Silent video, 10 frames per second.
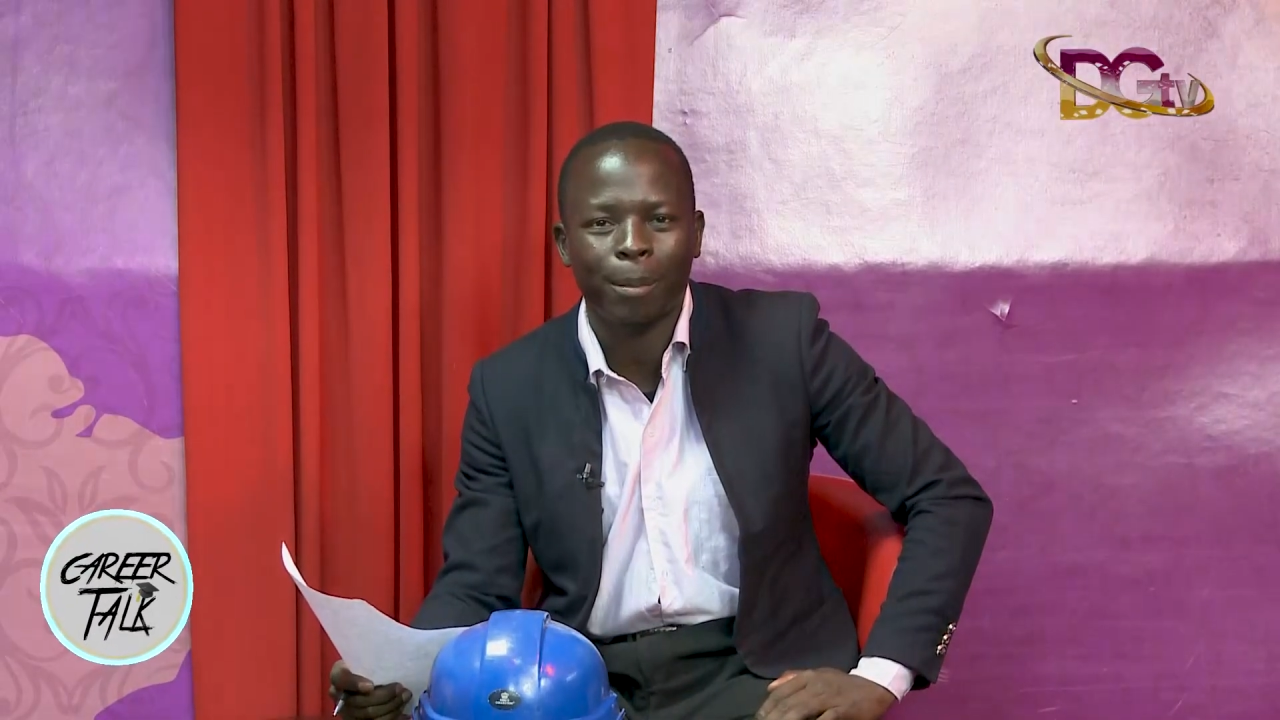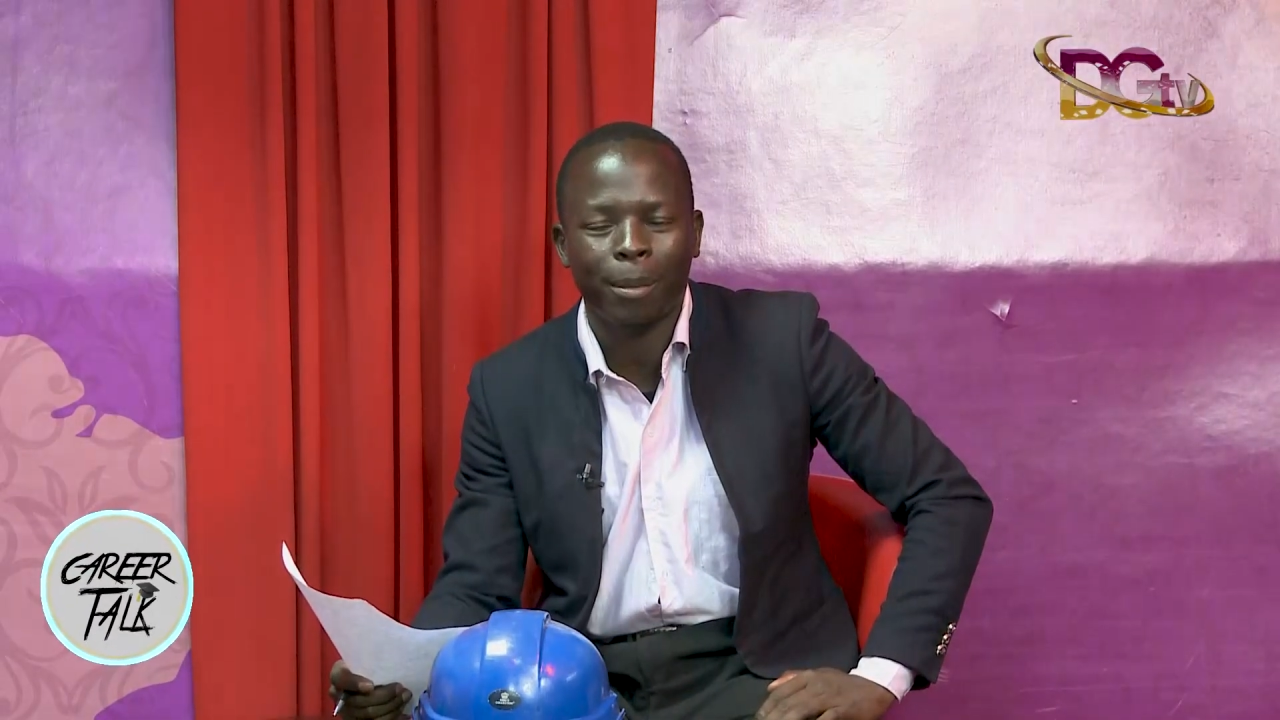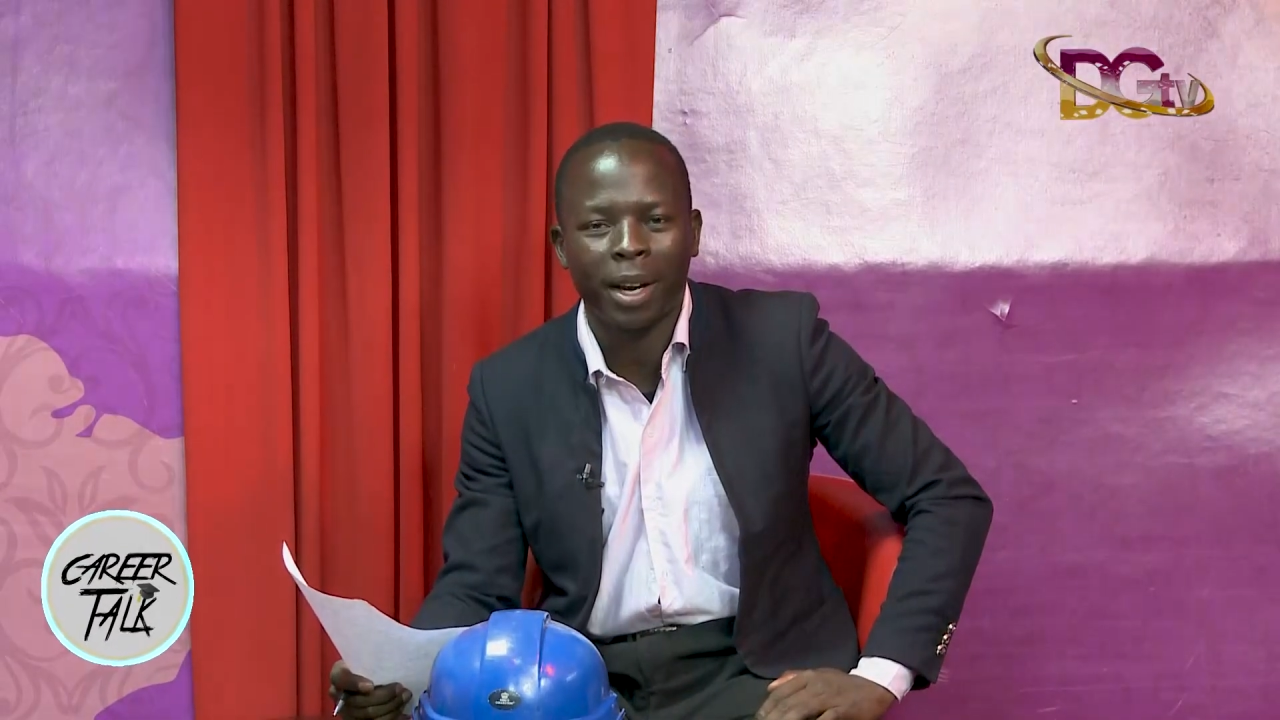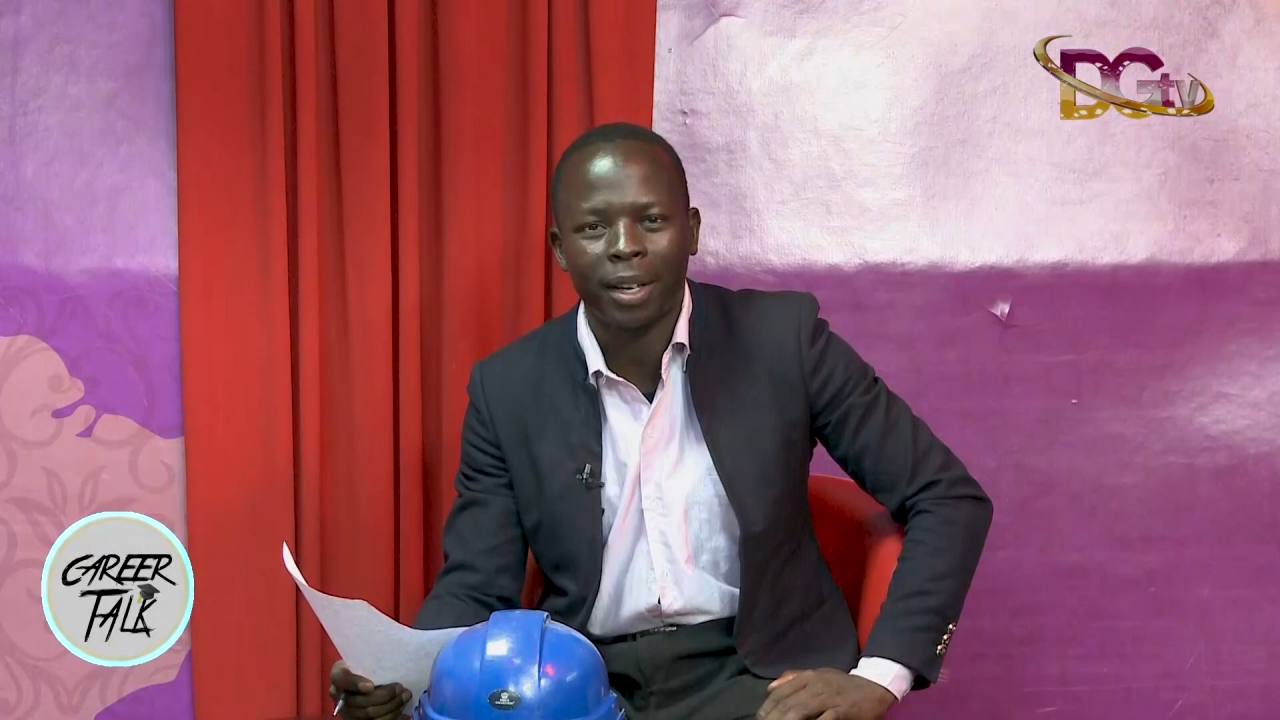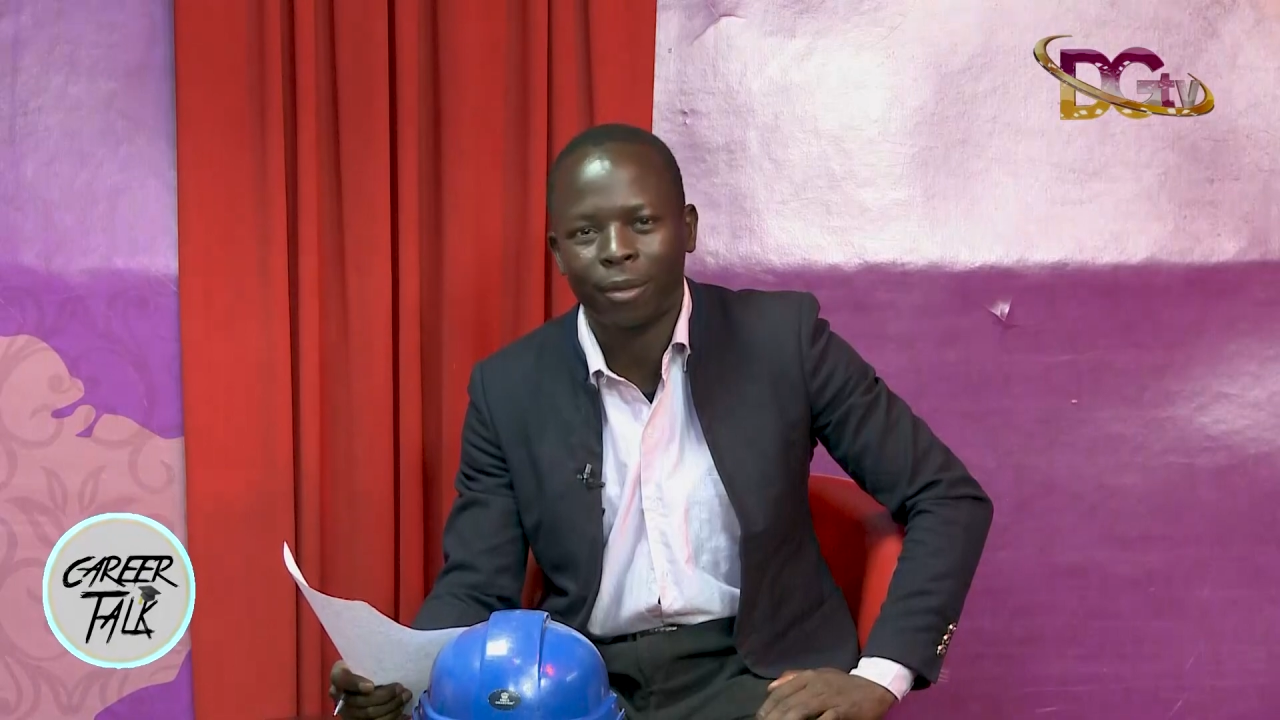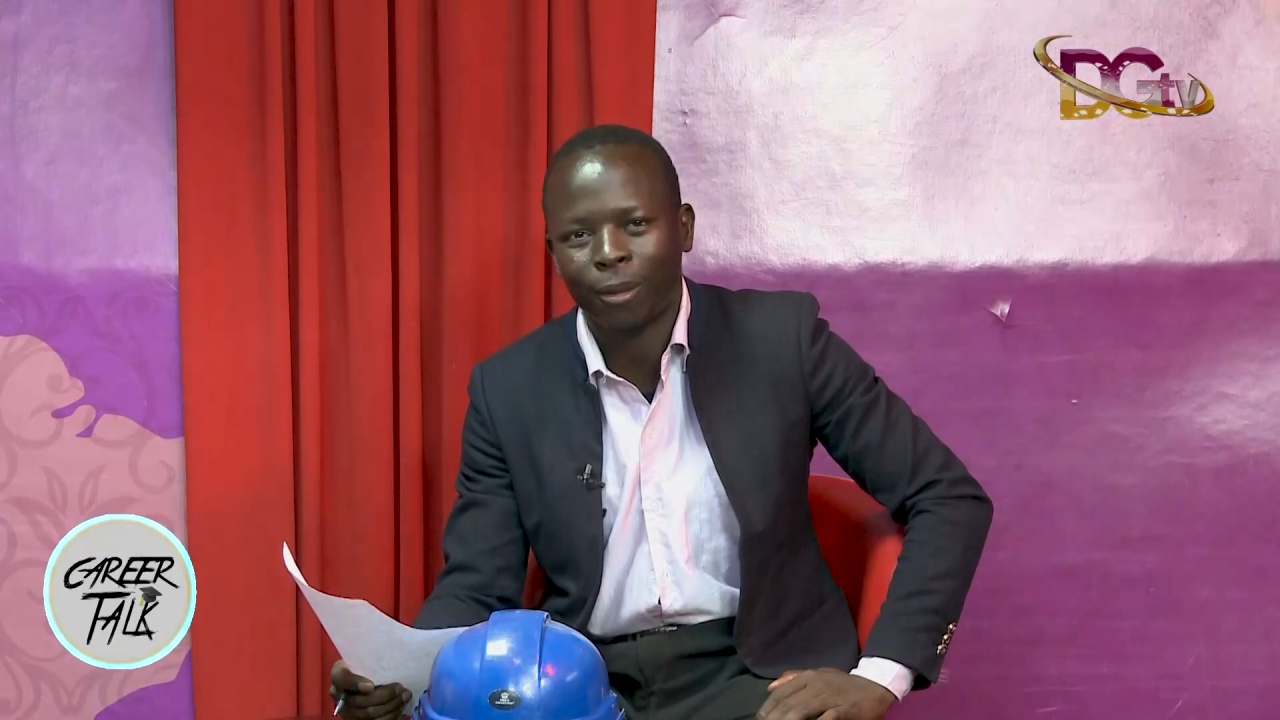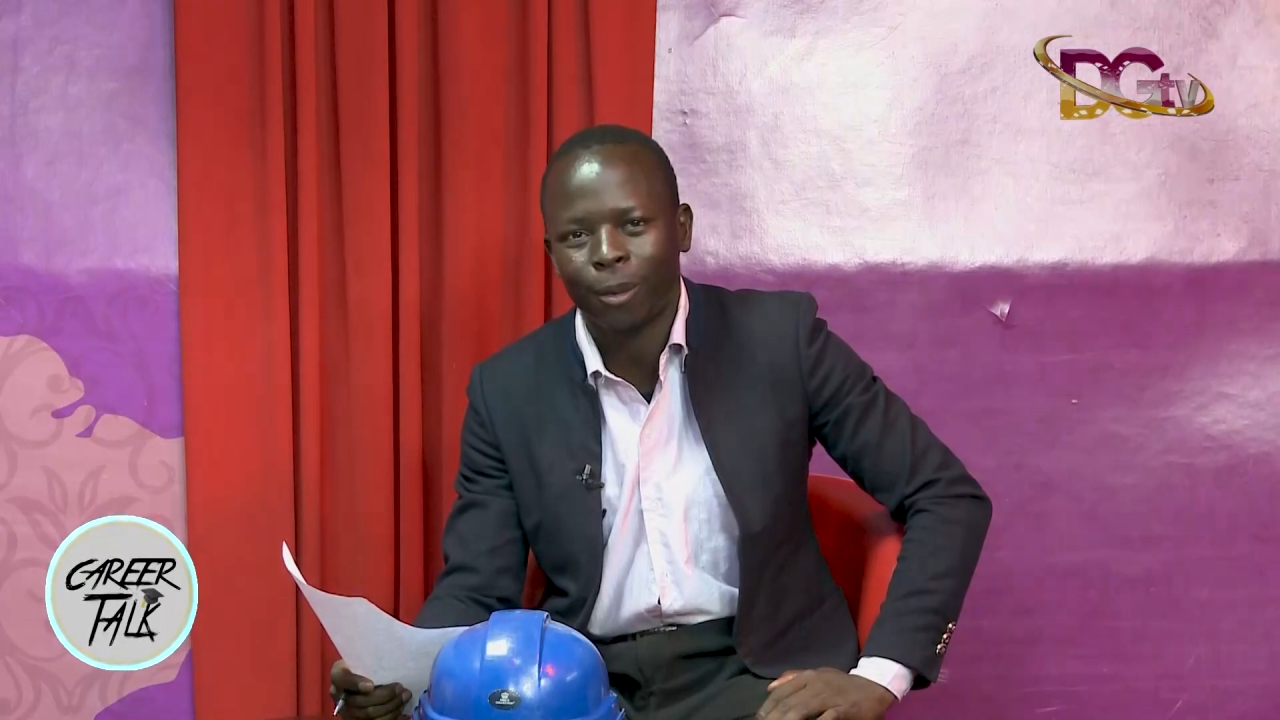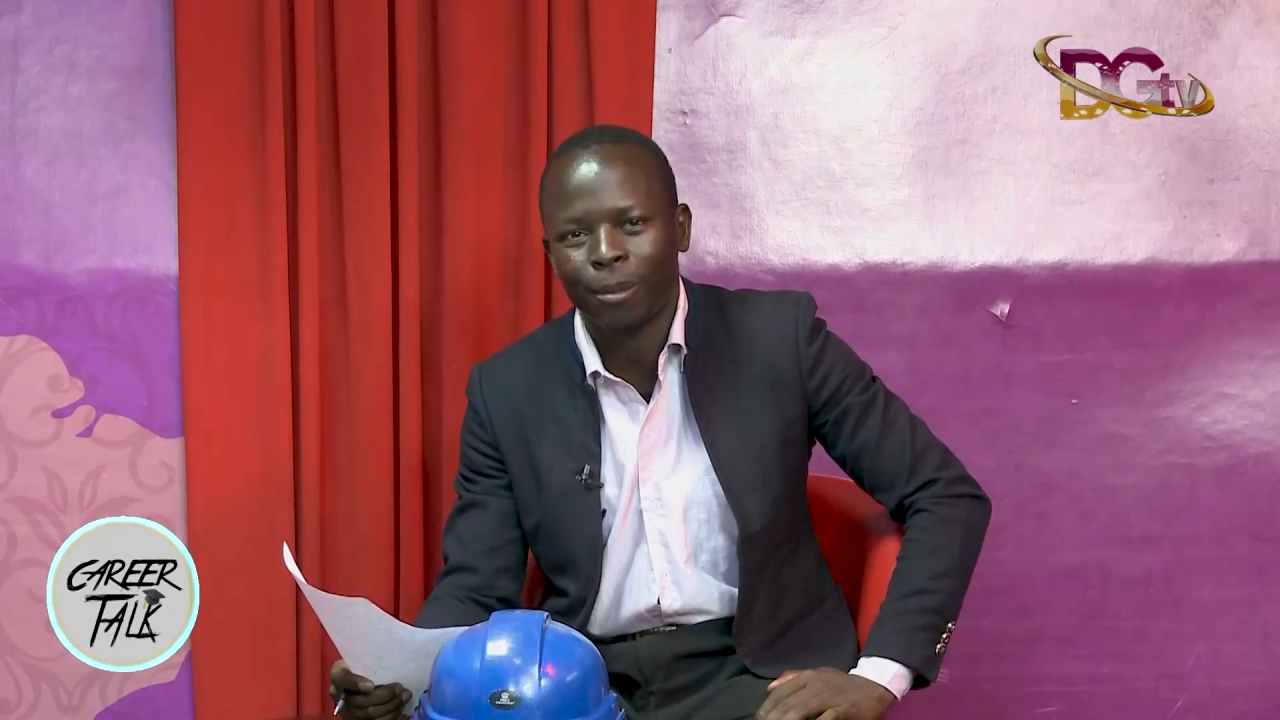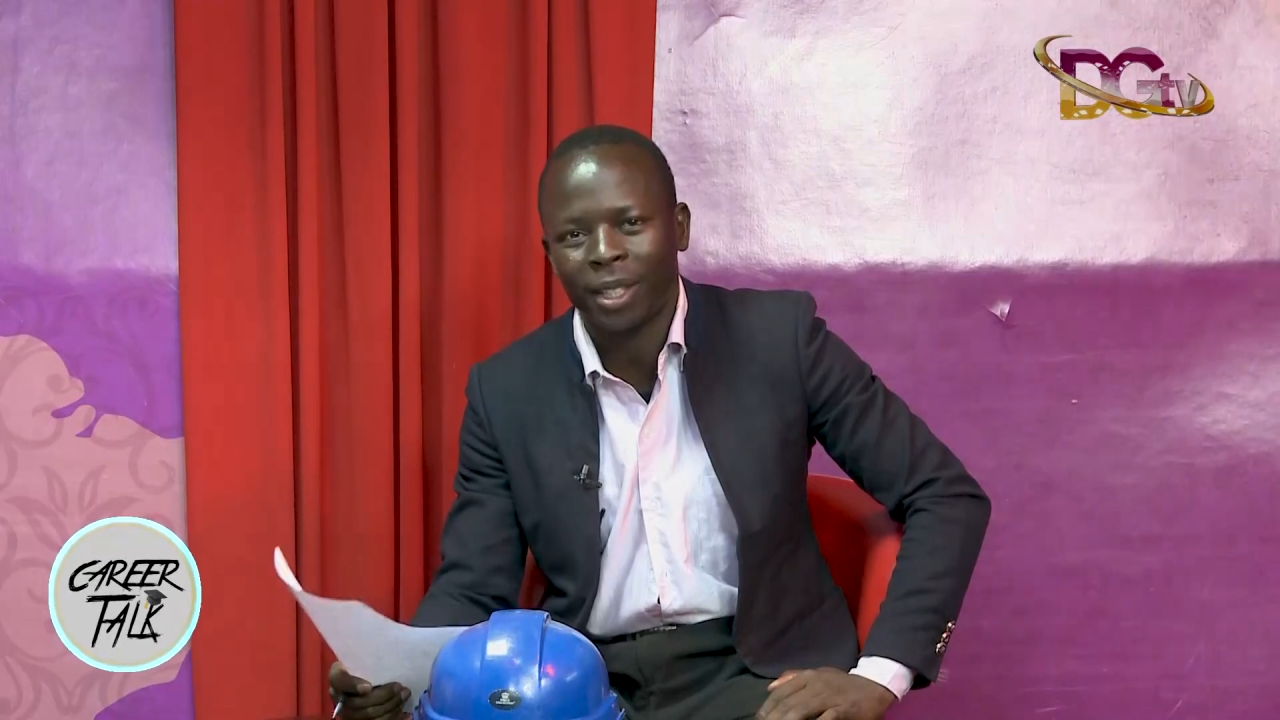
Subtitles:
platform,